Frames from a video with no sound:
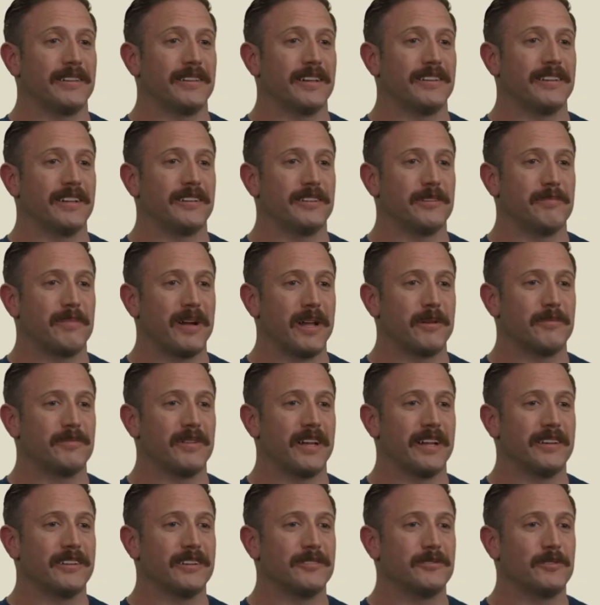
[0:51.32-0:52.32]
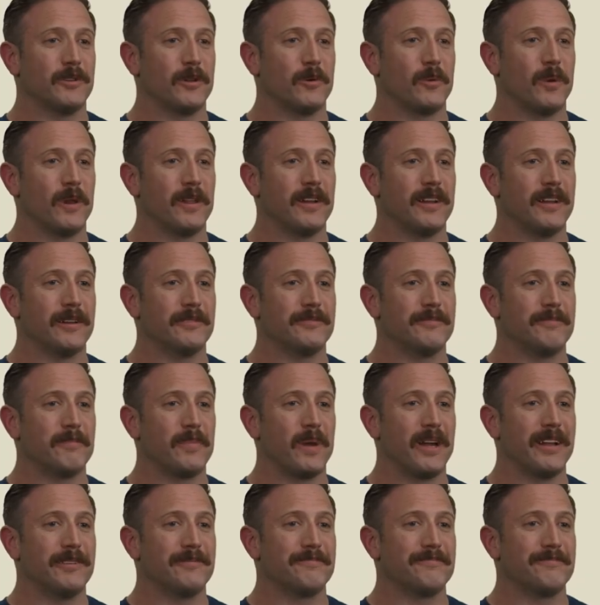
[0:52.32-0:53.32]
this isn't about fancy footwork,
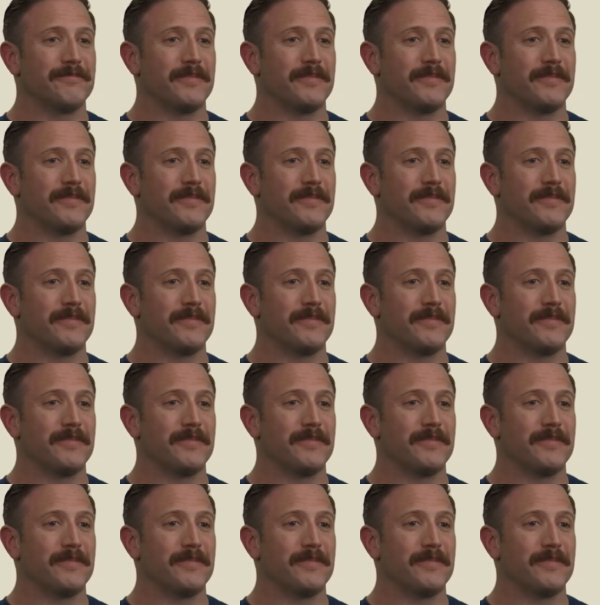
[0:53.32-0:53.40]
right?